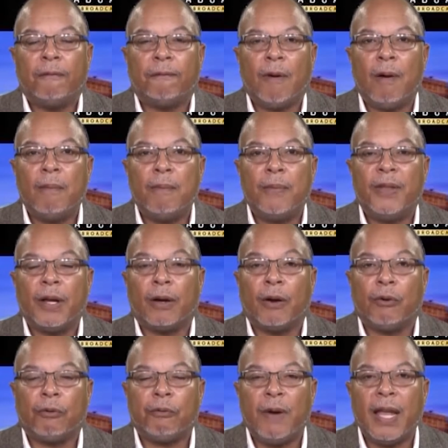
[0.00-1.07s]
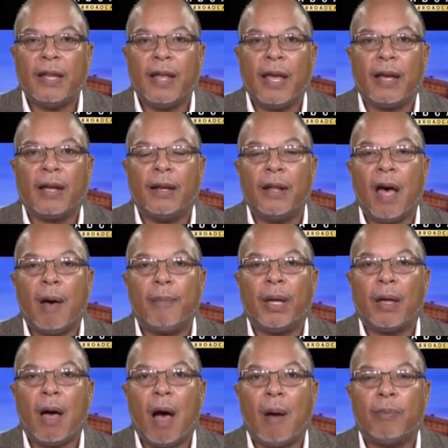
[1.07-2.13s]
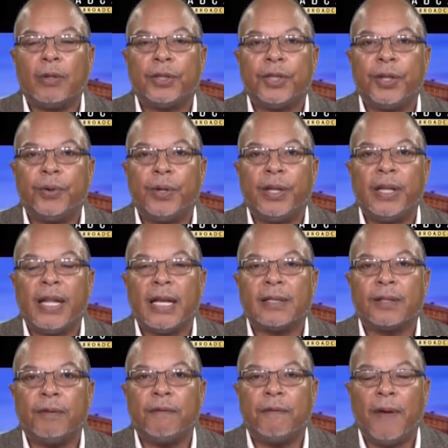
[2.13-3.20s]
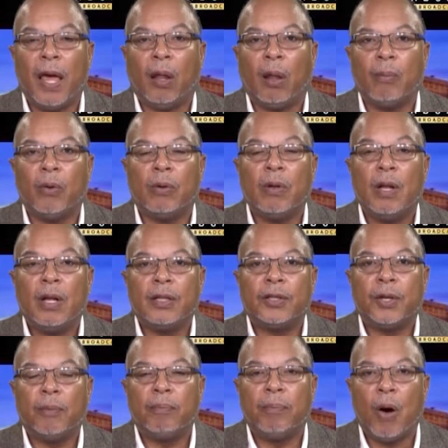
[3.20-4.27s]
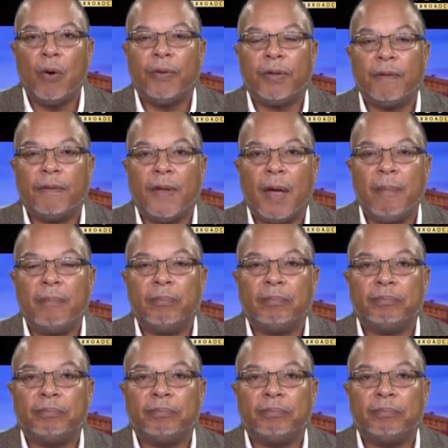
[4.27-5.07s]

from the great economic opportunity that's available to both of them.